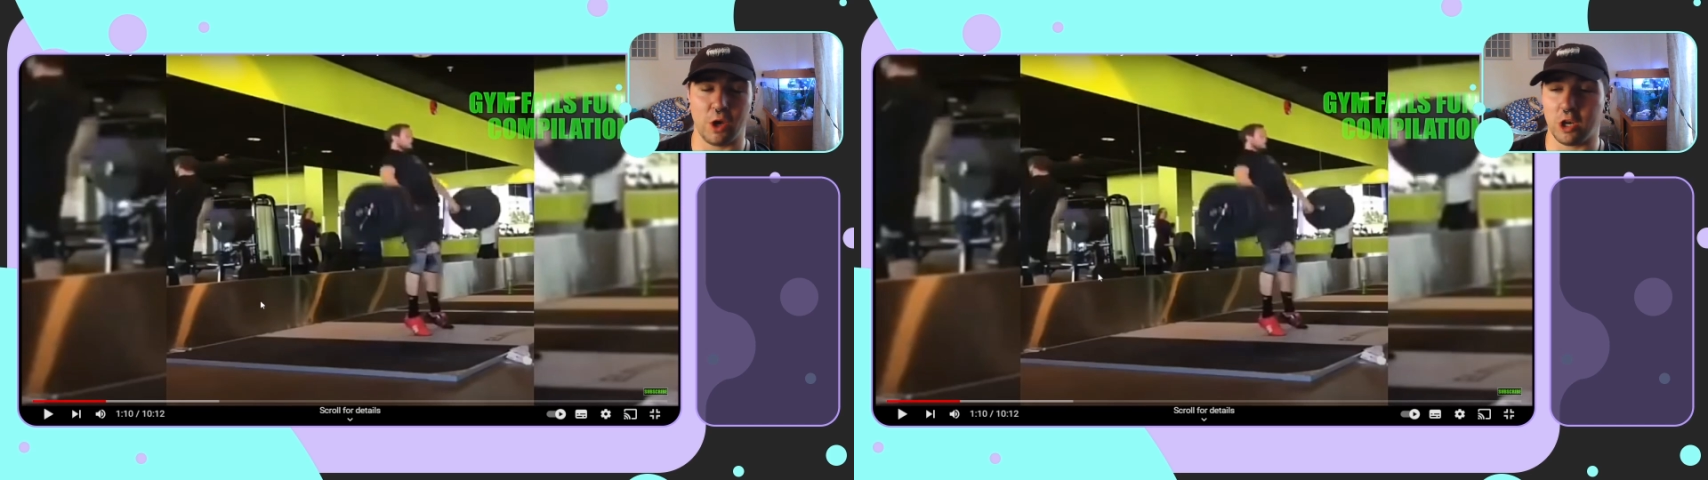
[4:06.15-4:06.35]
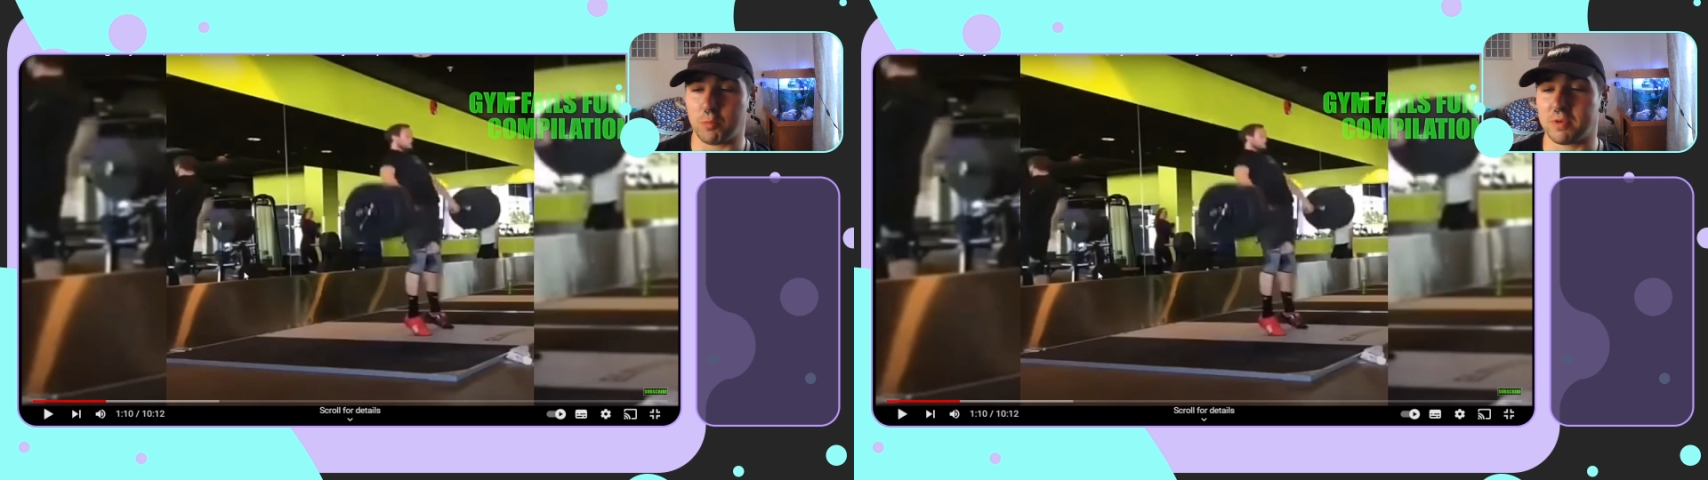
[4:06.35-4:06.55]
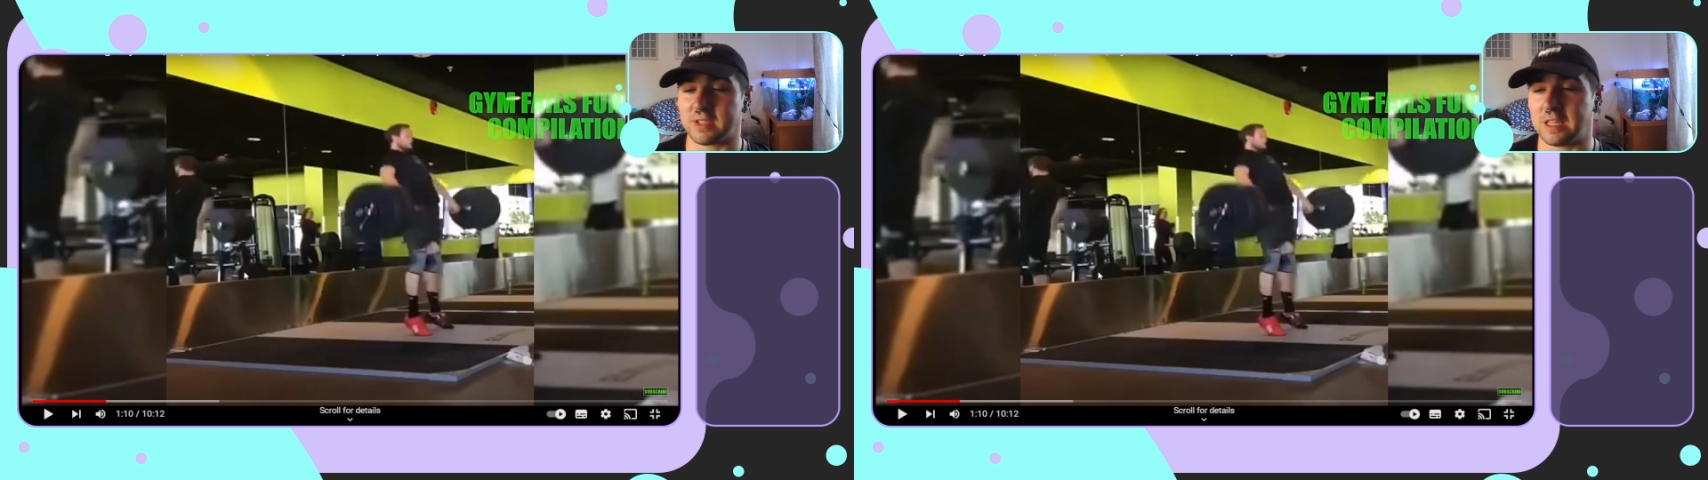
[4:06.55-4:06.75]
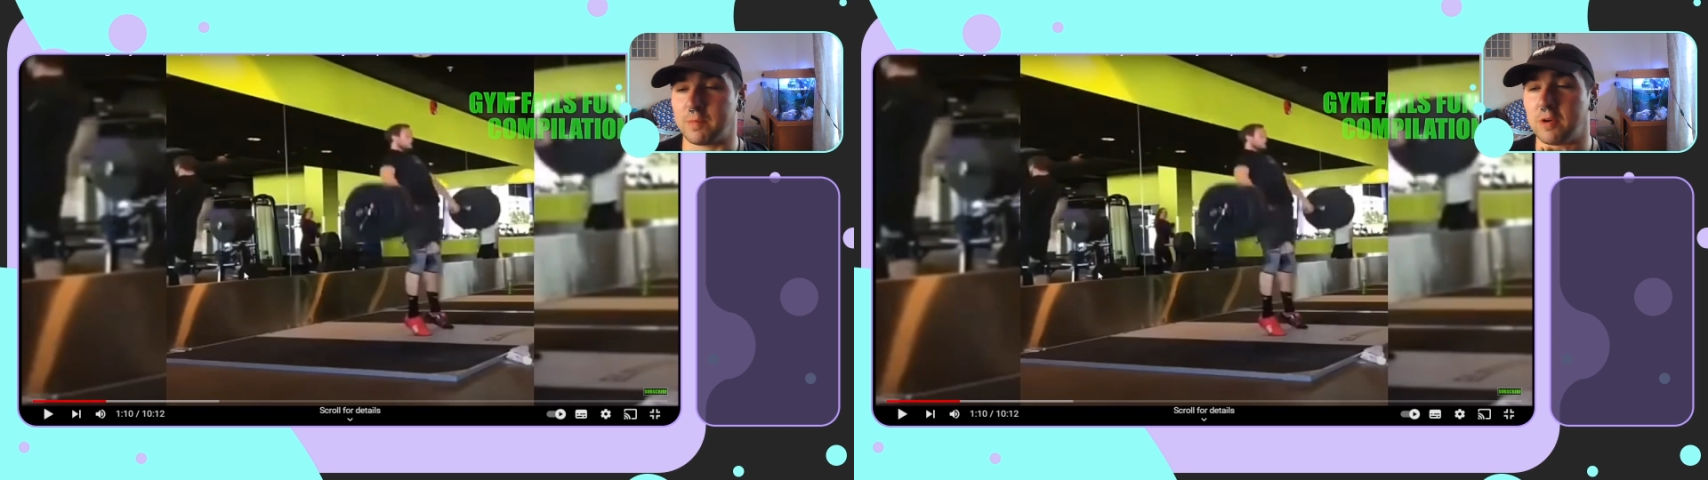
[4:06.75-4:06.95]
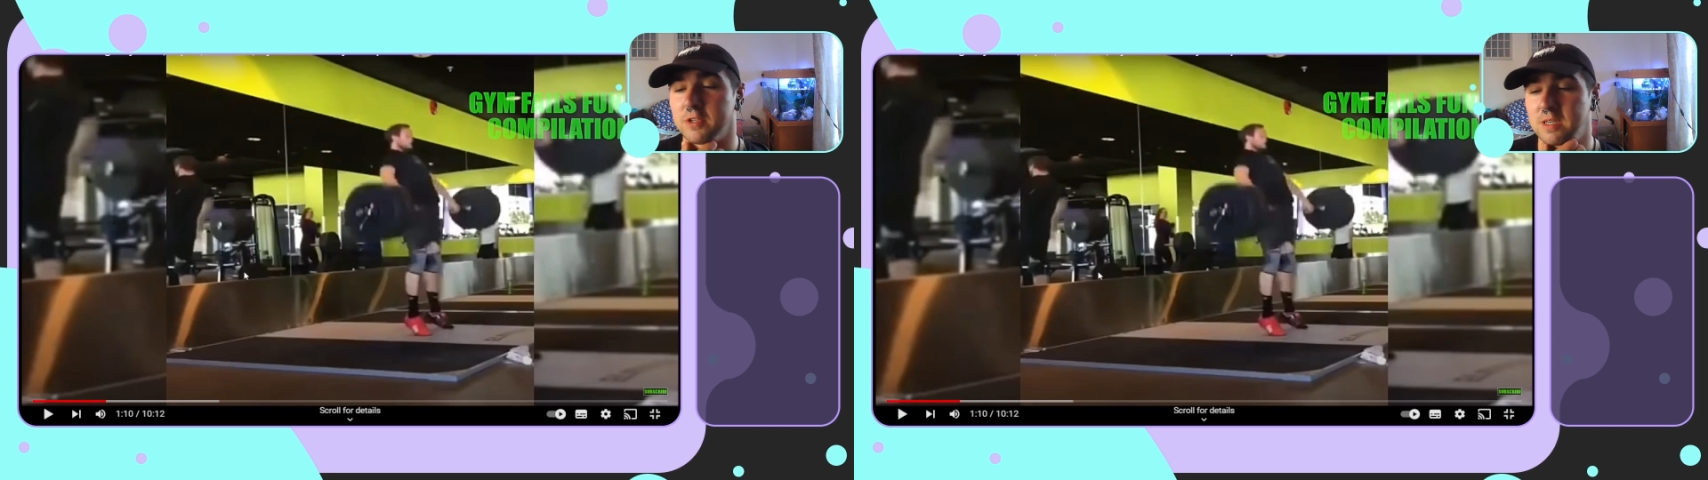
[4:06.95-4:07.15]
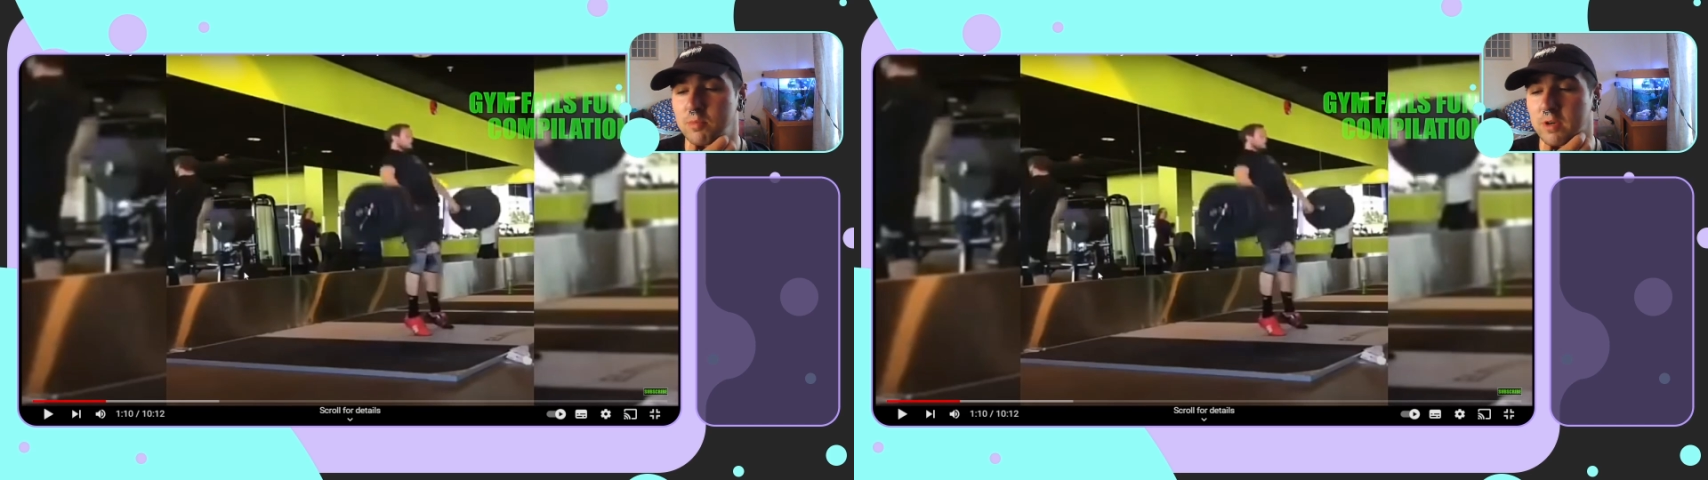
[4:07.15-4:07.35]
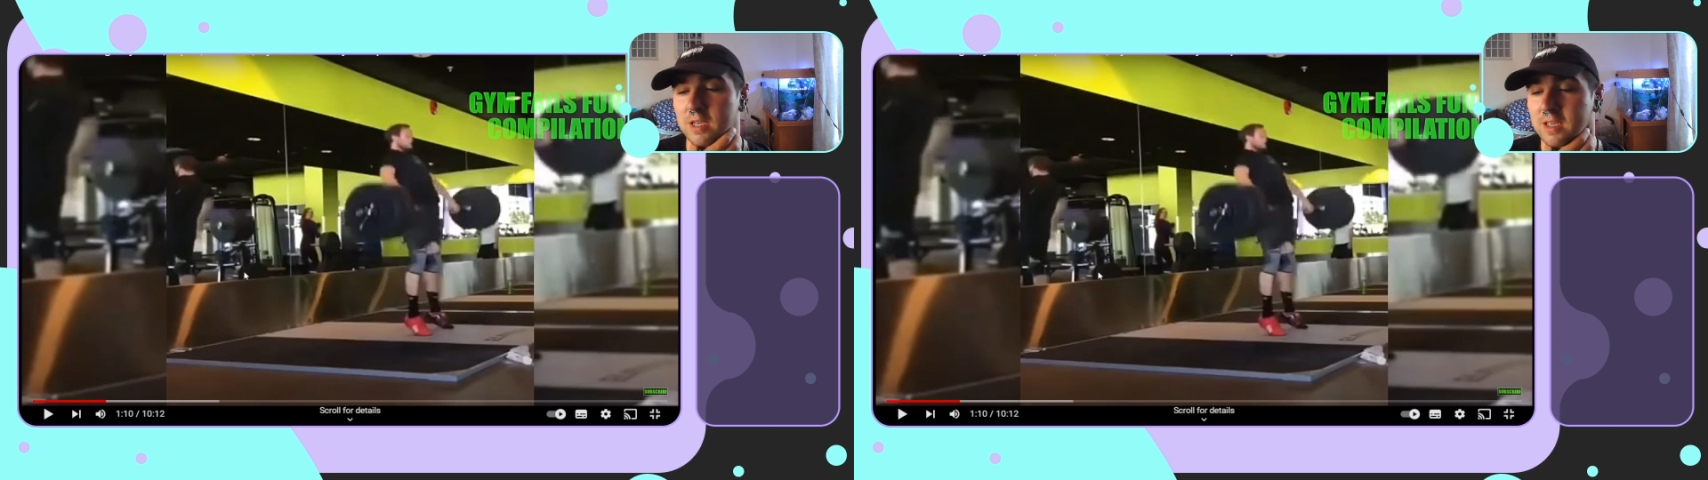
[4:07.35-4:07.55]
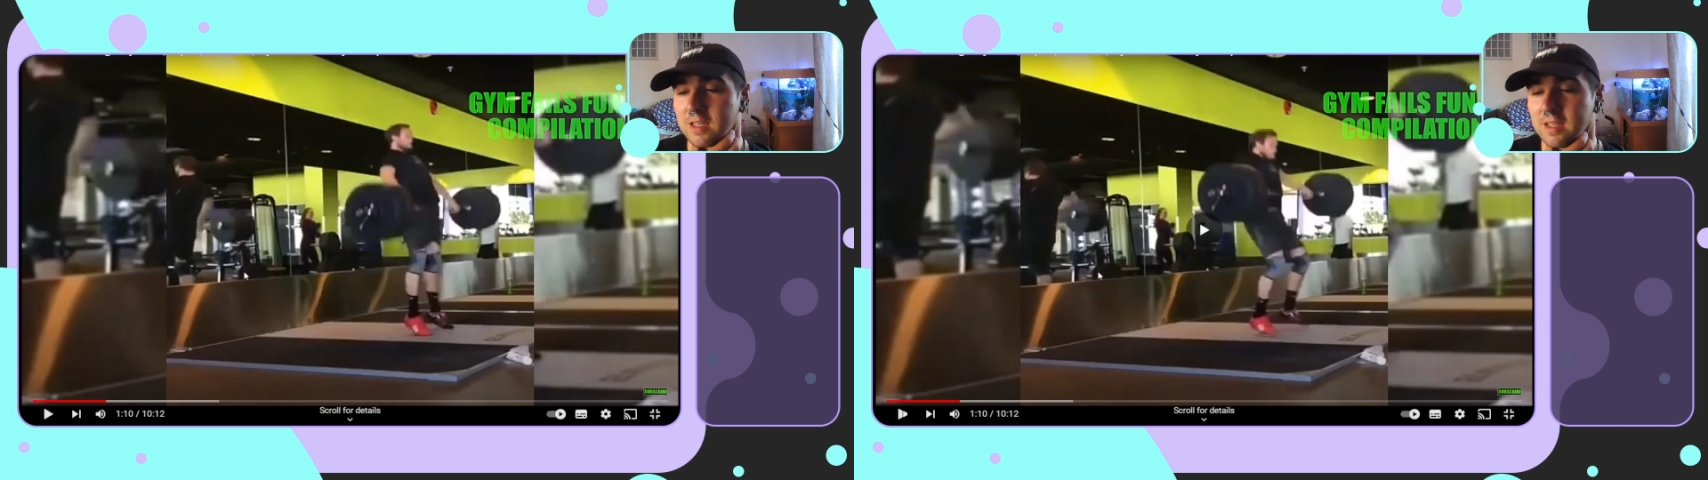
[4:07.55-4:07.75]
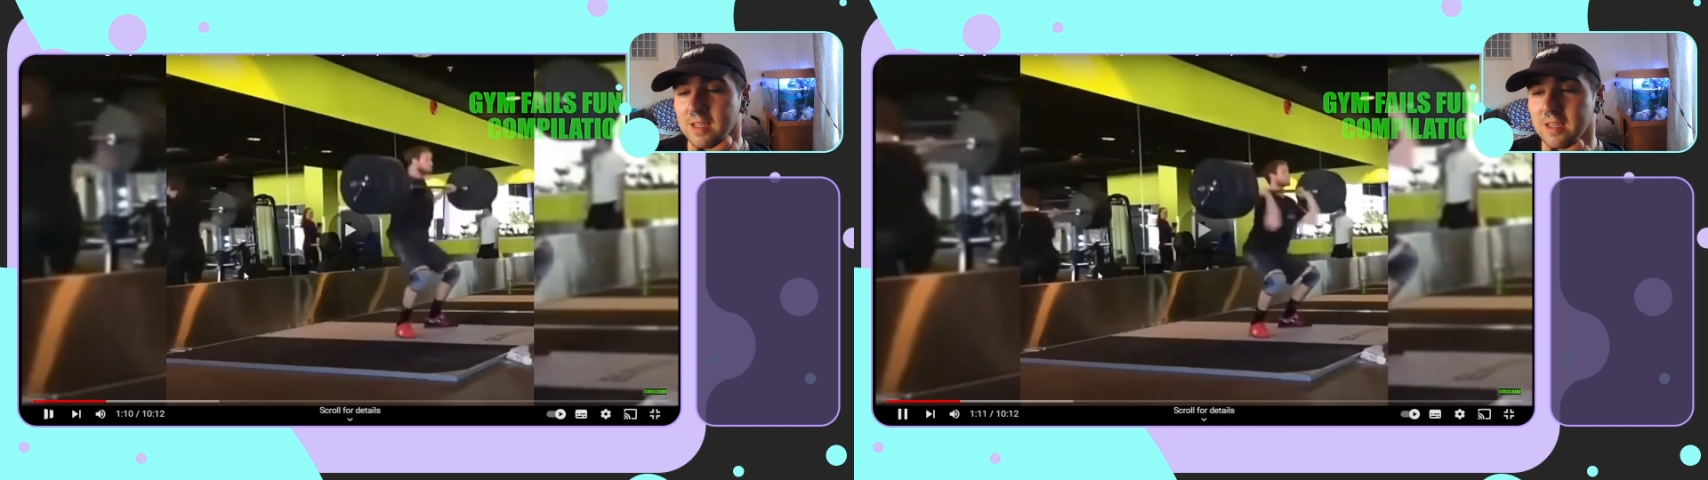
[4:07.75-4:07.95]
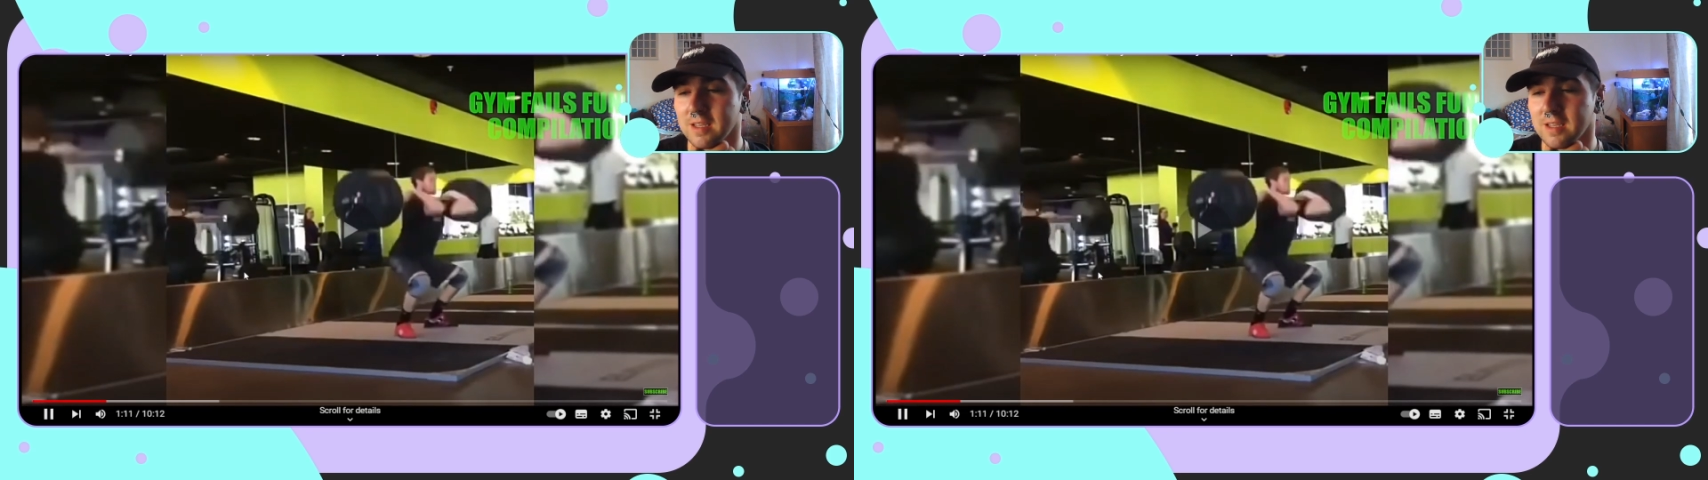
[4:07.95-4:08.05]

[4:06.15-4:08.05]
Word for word: 100% the mirrors in a break.